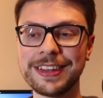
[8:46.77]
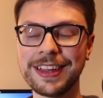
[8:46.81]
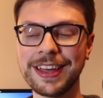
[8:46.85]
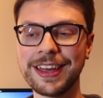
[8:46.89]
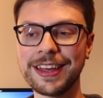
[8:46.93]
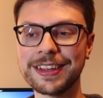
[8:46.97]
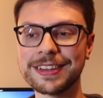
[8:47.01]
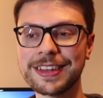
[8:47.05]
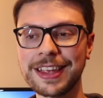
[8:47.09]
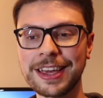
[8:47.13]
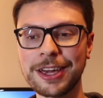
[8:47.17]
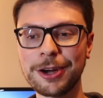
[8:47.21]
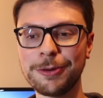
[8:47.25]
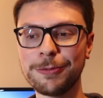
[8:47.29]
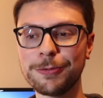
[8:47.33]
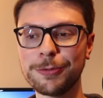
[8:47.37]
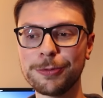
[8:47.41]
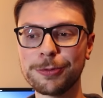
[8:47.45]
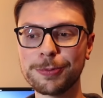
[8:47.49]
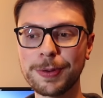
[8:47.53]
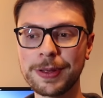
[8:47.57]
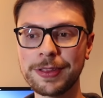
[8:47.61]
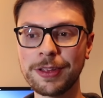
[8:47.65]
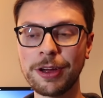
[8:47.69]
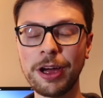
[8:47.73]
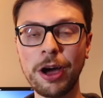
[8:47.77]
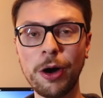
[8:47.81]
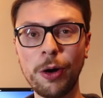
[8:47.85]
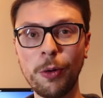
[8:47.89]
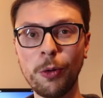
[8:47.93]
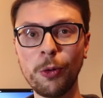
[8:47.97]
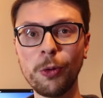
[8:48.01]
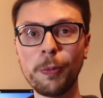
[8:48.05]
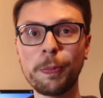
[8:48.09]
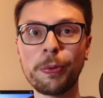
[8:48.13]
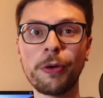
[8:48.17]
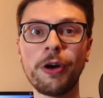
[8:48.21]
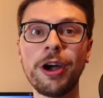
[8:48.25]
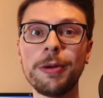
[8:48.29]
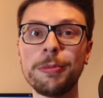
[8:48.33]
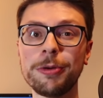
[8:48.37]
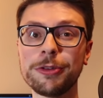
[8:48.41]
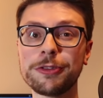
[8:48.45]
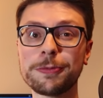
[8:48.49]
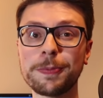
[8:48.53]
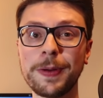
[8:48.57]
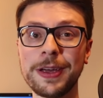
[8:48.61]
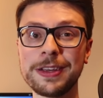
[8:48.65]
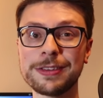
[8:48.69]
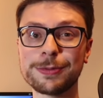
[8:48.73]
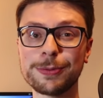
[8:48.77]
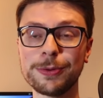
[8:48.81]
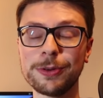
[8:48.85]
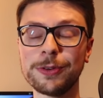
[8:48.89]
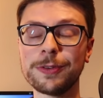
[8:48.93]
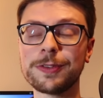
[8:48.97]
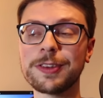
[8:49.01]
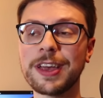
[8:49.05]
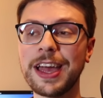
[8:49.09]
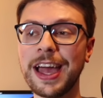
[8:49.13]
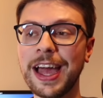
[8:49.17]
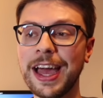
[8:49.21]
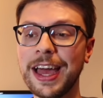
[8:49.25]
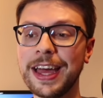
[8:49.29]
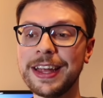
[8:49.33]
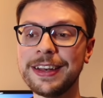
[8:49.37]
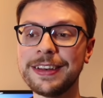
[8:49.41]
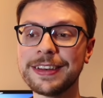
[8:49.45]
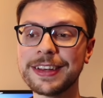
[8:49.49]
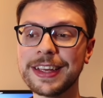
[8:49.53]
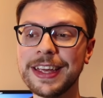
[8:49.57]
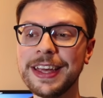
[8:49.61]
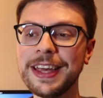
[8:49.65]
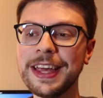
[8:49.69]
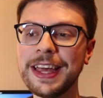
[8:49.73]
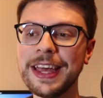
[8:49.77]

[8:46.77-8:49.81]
They come from space. They're all Primer Space Wolves, and